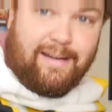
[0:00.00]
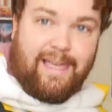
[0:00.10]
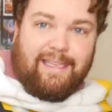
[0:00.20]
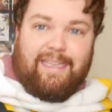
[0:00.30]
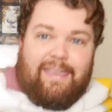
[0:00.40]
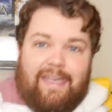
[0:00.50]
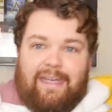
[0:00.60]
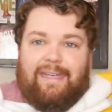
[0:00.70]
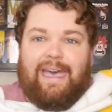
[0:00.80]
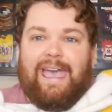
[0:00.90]
Look,
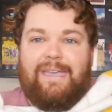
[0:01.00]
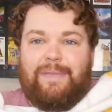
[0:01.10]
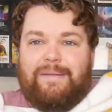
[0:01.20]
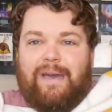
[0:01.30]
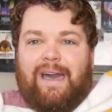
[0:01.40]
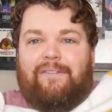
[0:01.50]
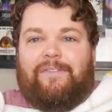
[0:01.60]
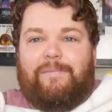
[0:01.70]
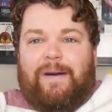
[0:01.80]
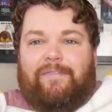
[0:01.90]
I am in my
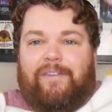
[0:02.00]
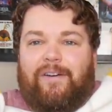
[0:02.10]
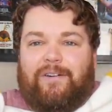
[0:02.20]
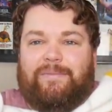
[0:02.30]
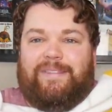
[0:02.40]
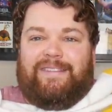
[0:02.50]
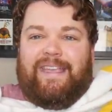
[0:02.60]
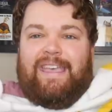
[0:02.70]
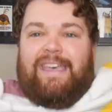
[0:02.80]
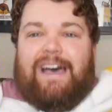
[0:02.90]
Hufflepuff robes.
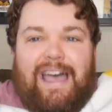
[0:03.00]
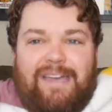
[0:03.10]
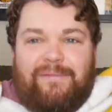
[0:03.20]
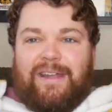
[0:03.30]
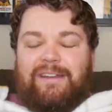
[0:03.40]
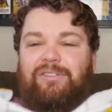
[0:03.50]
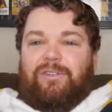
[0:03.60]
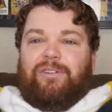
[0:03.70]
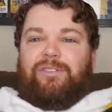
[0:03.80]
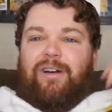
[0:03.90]
I am ready to go to